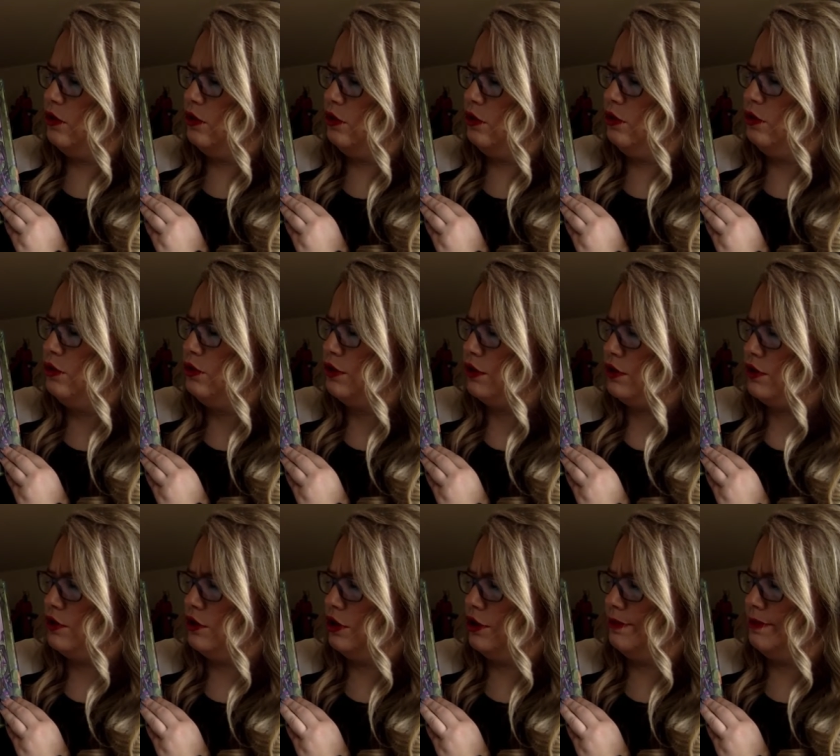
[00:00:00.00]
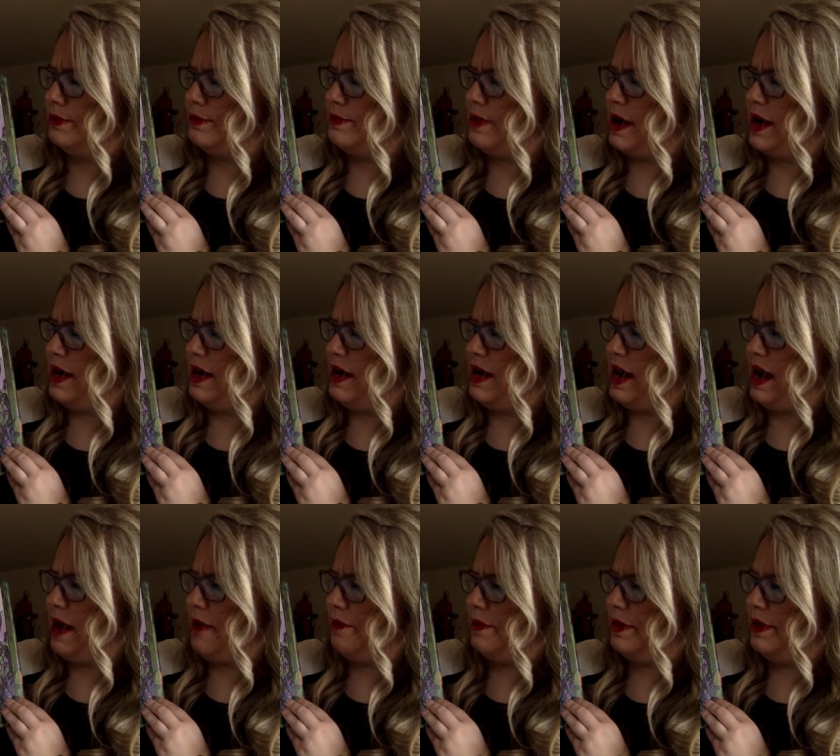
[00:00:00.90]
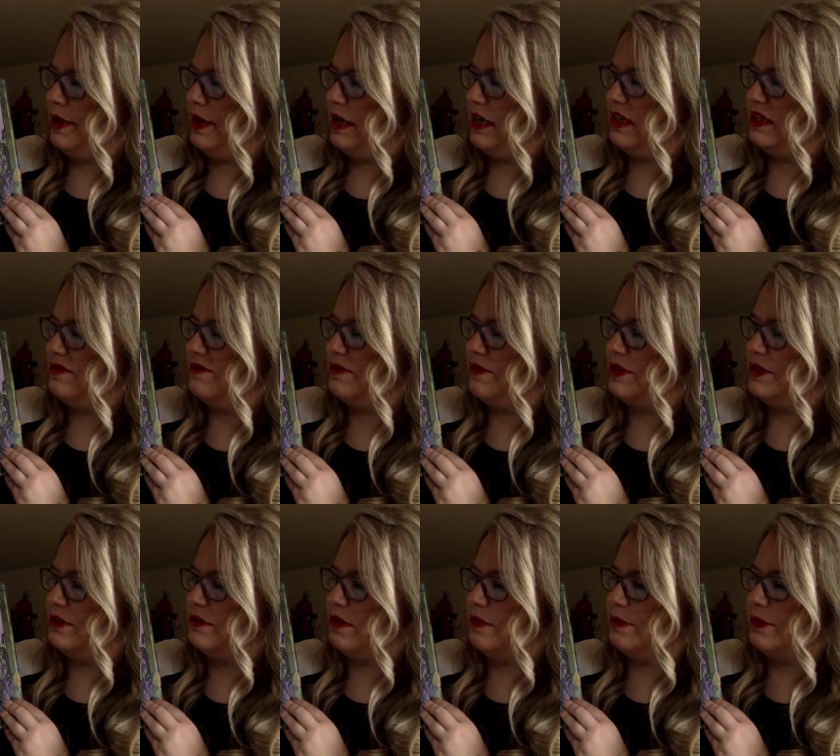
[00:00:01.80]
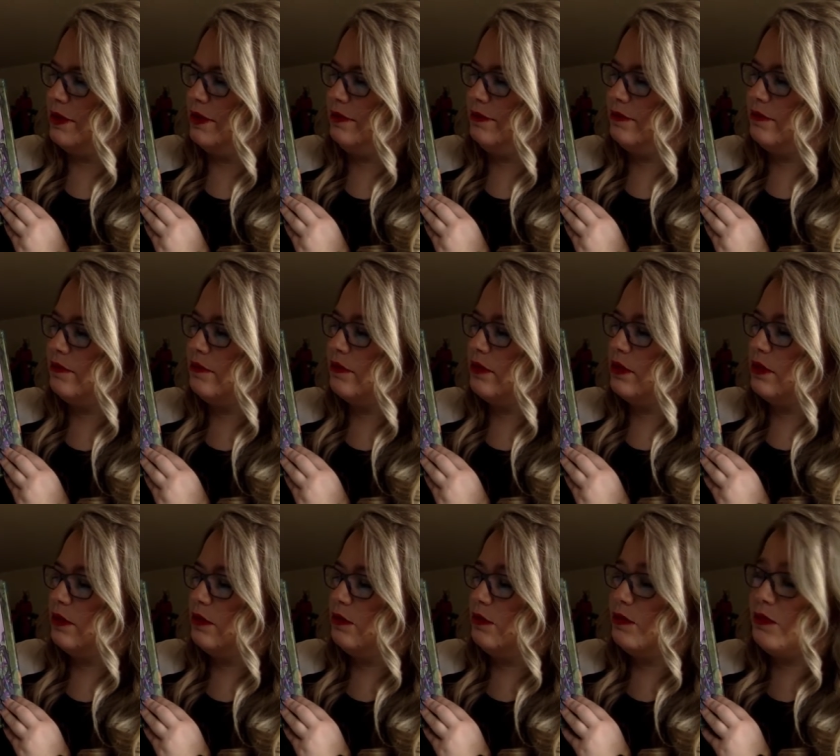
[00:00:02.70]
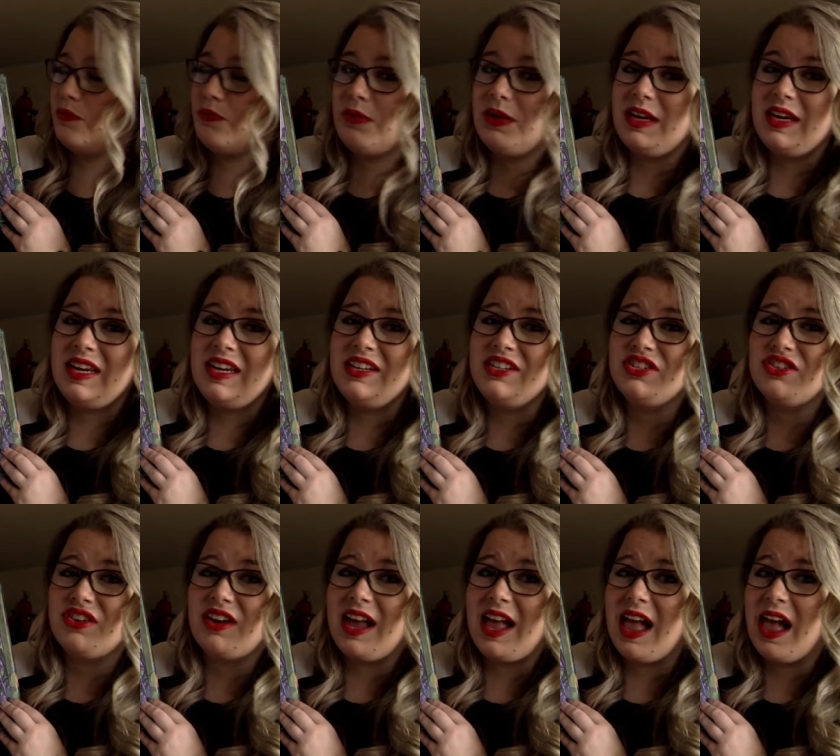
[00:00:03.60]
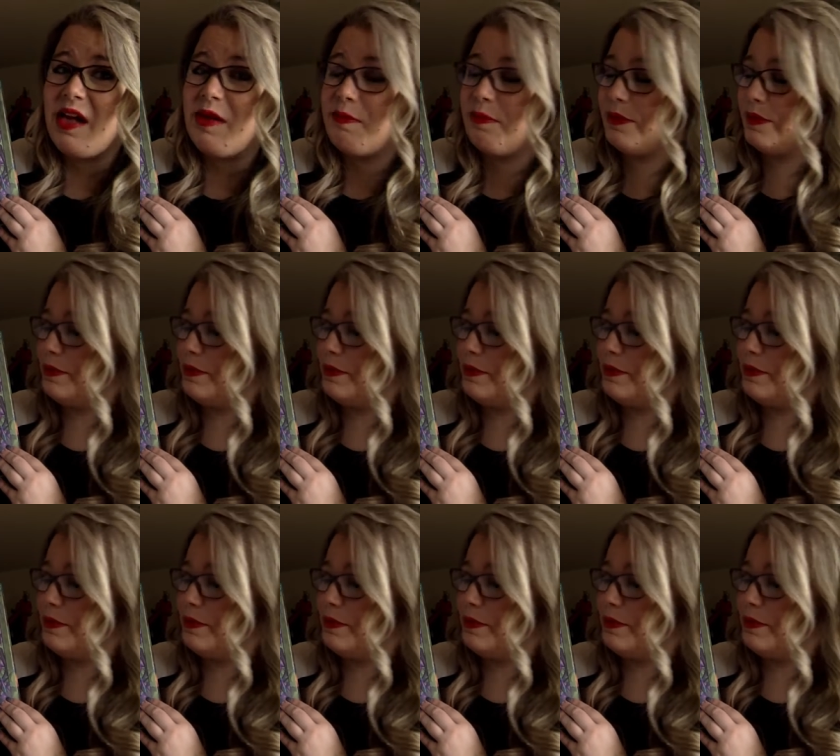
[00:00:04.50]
"Who disturbs my nap?" his voice rumbled. "We need your help,"